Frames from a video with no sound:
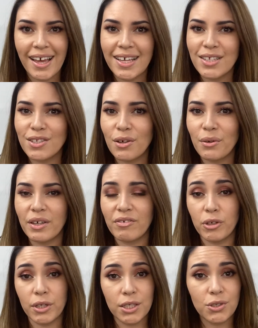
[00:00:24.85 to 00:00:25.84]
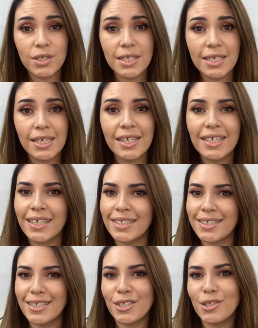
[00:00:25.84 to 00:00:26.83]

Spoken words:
So if you're interested, continue